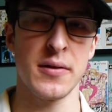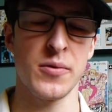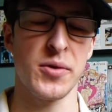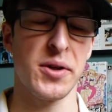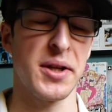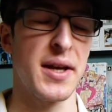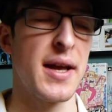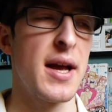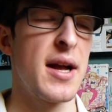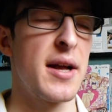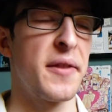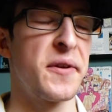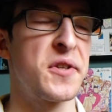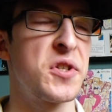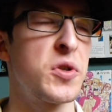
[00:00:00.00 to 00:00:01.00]
Really,
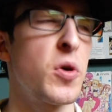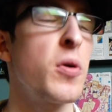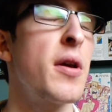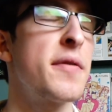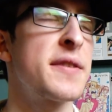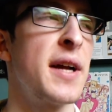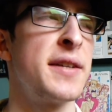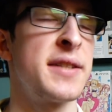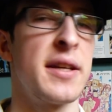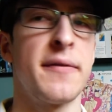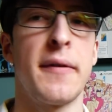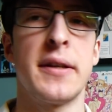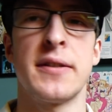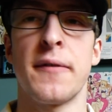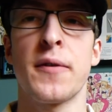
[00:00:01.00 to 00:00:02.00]
the story of Steins
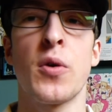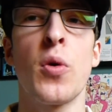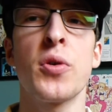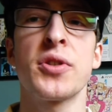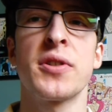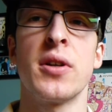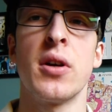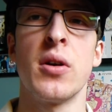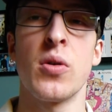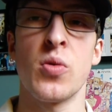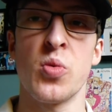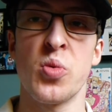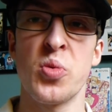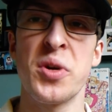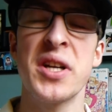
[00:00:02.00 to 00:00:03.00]
is of course
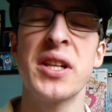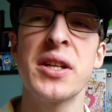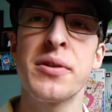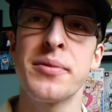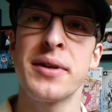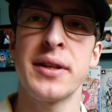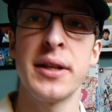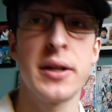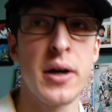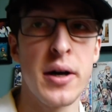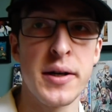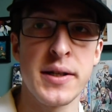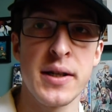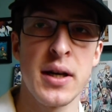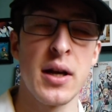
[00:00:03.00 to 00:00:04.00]
really, really
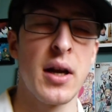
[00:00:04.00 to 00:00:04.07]
good,